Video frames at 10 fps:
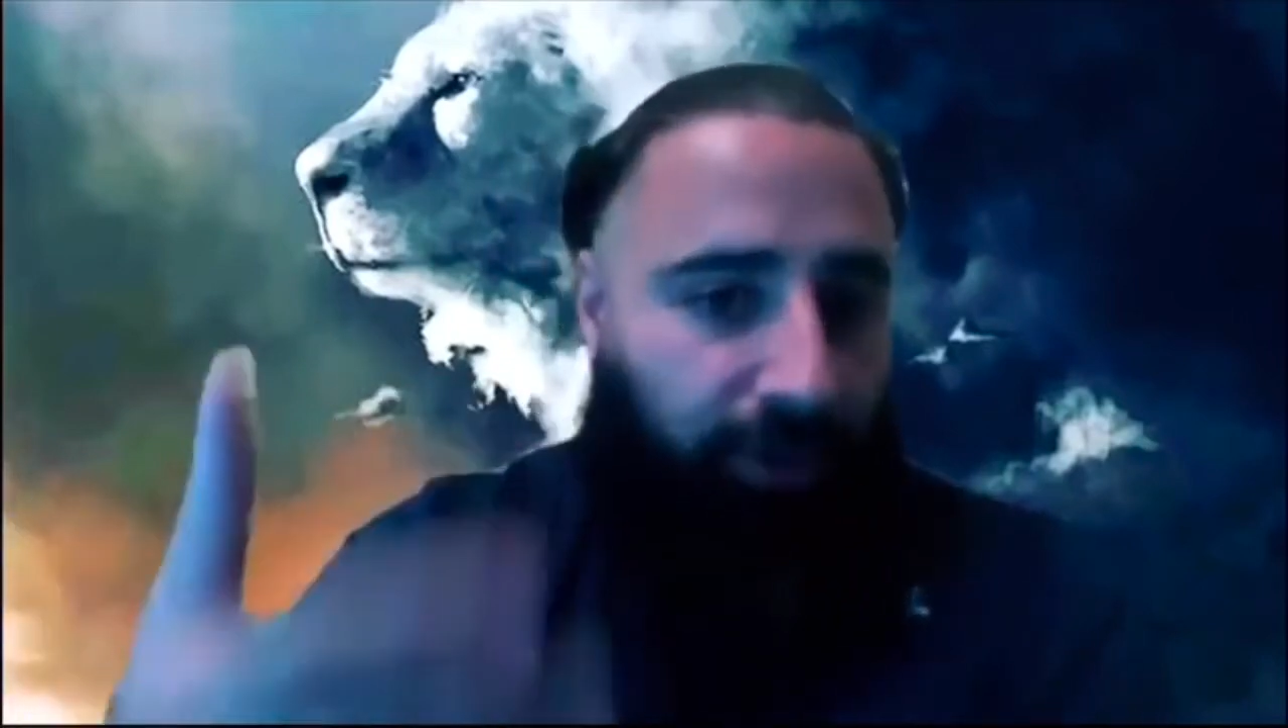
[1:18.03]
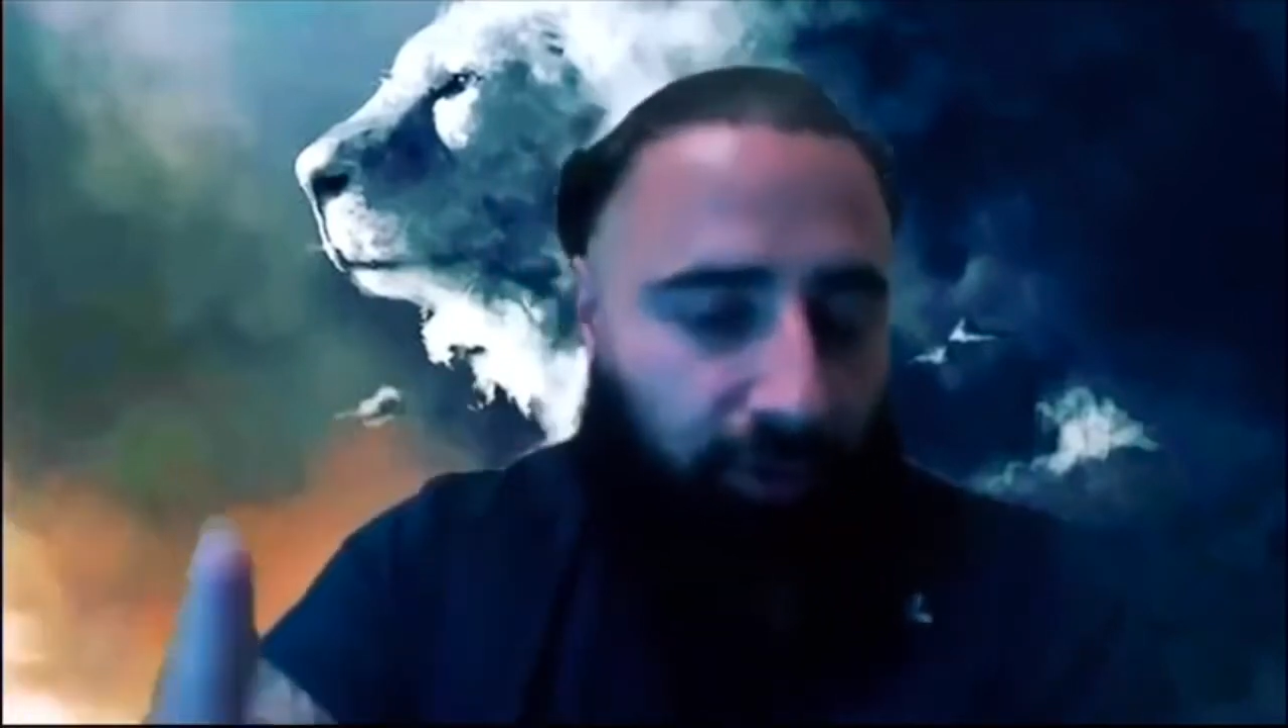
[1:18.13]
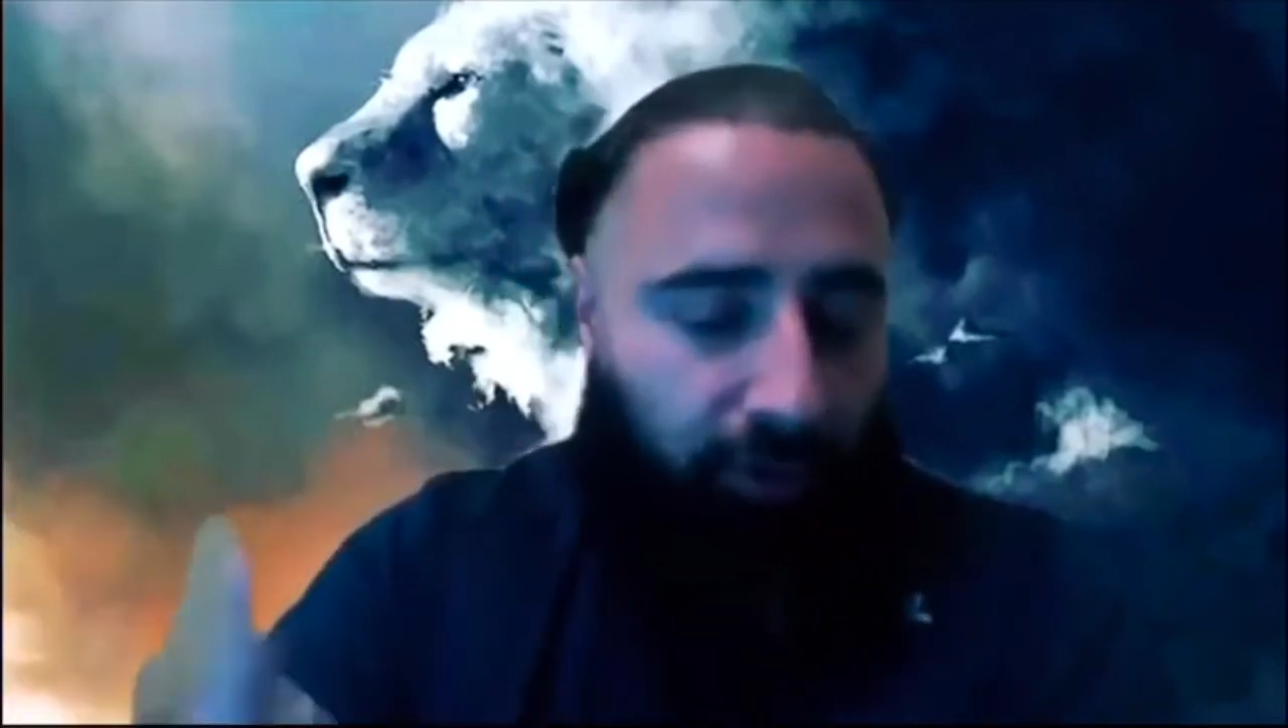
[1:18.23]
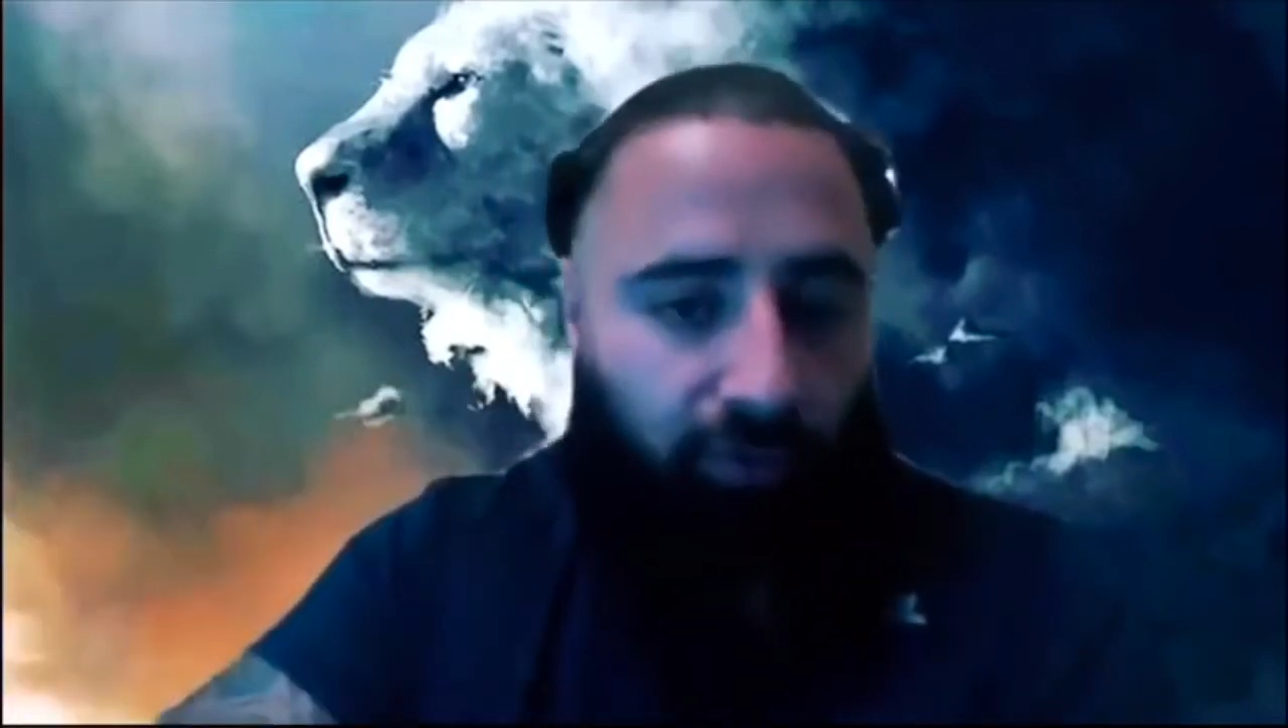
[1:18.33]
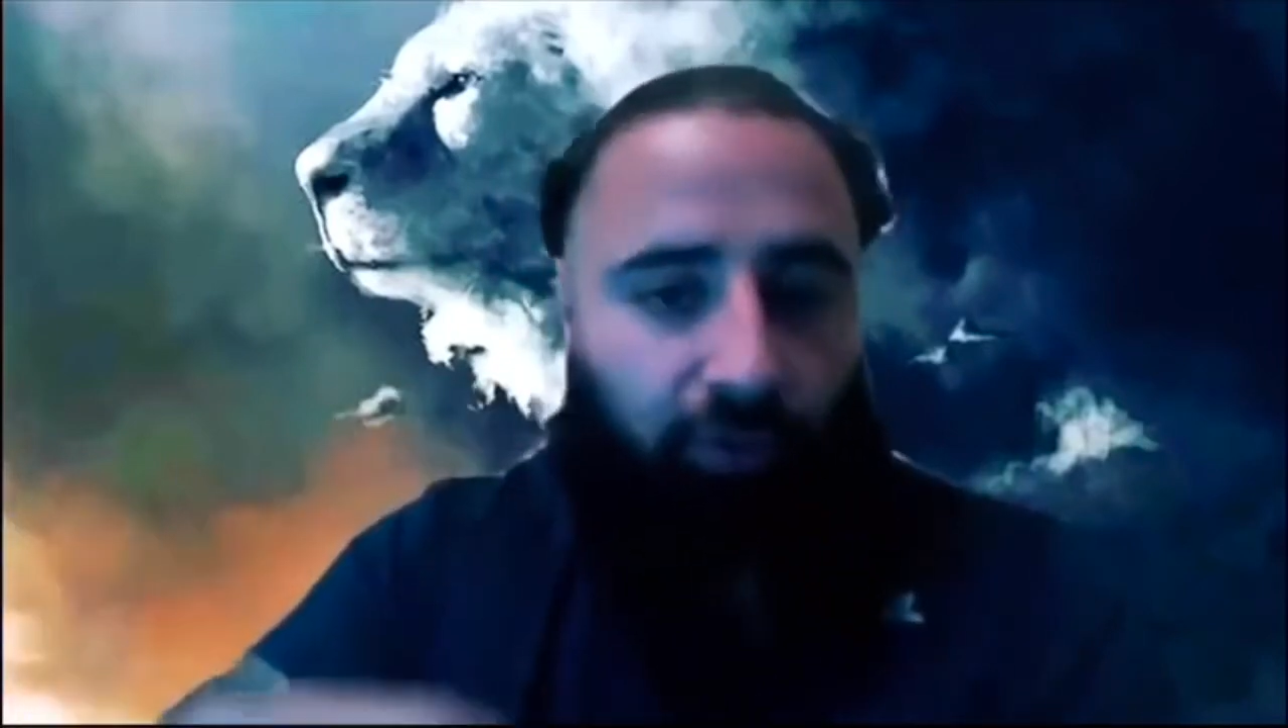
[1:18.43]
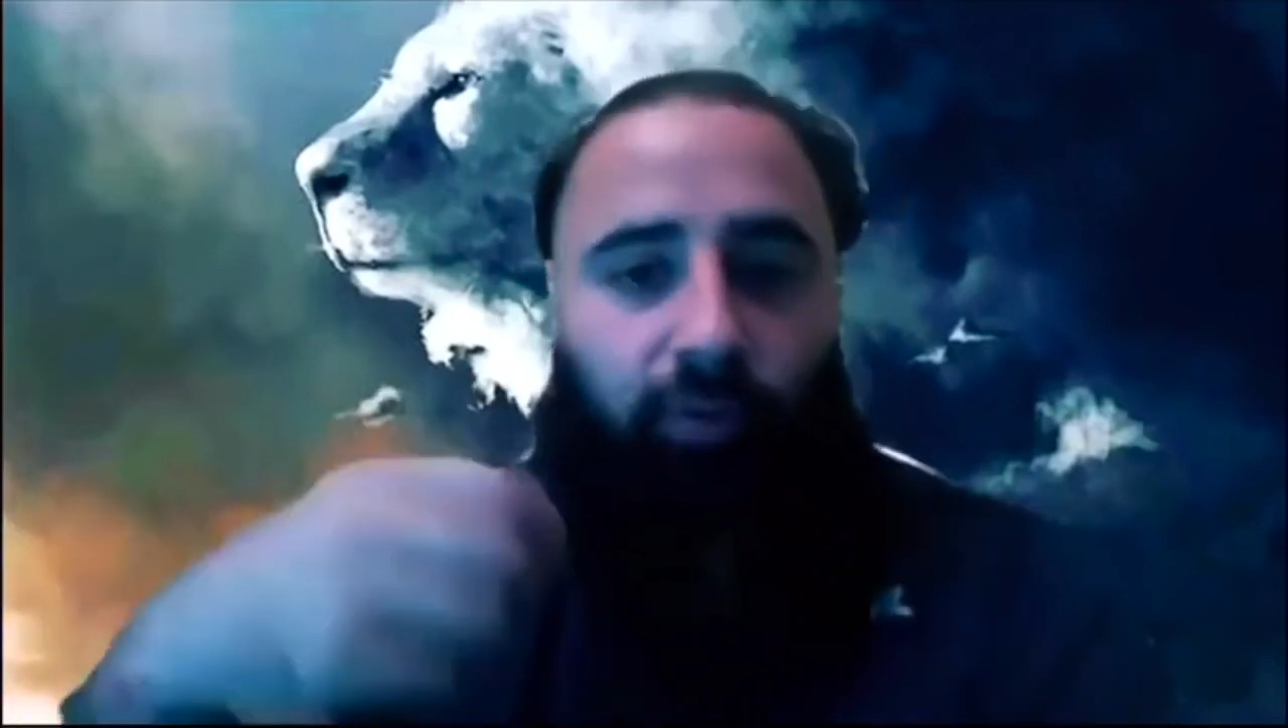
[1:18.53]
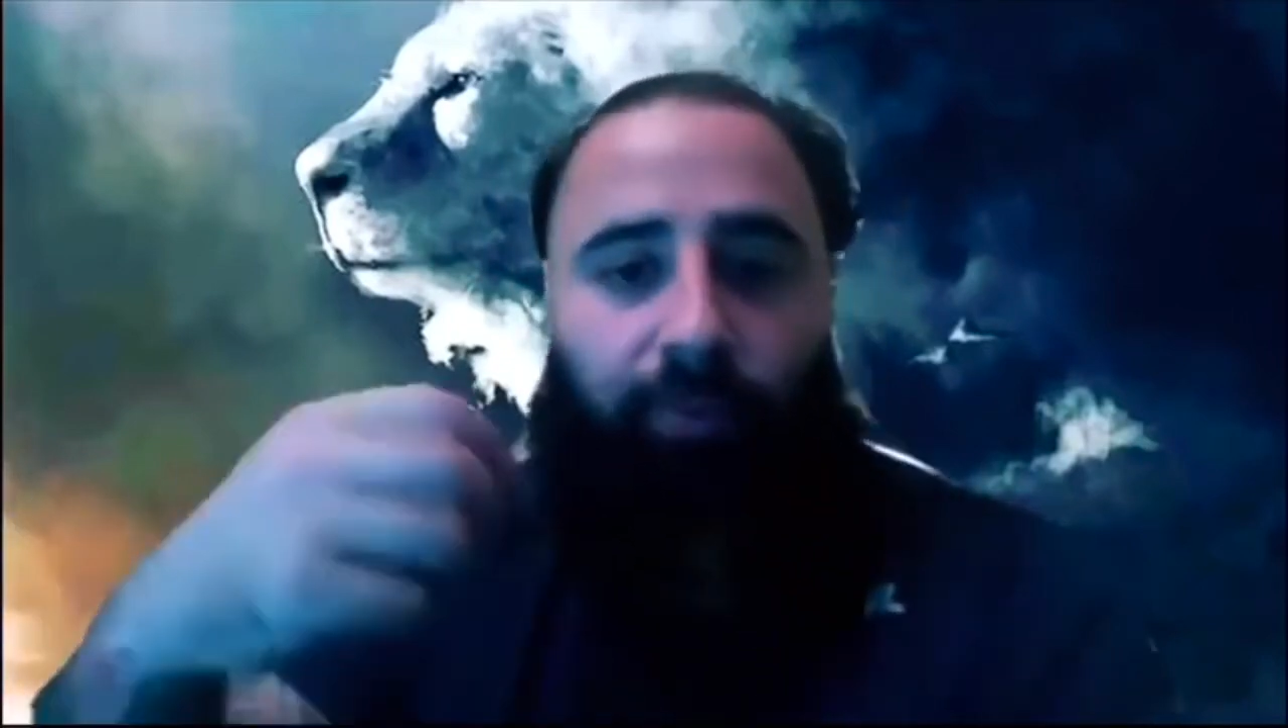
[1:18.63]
your group